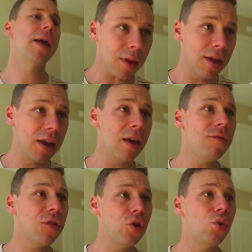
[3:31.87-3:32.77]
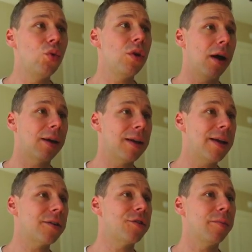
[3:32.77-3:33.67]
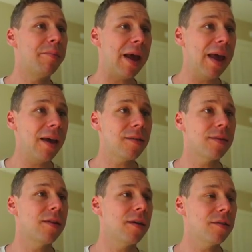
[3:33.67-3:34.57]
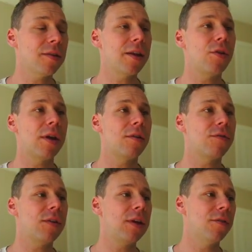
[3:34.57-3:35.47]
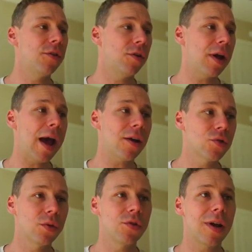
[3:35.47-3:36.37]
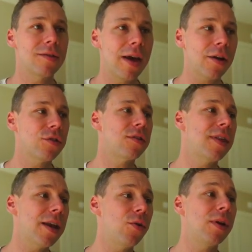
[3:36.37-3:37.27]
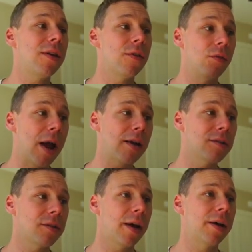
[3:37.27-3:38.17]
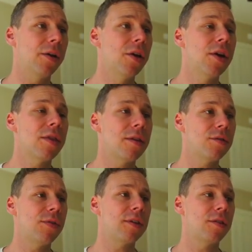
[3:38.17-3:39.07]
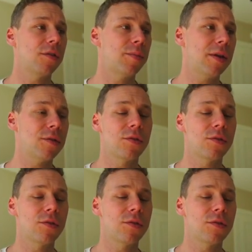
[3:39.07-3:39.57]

If you connect your bank to this and you get a feed of your actual transactions, then you could even reconcile these fixed expenses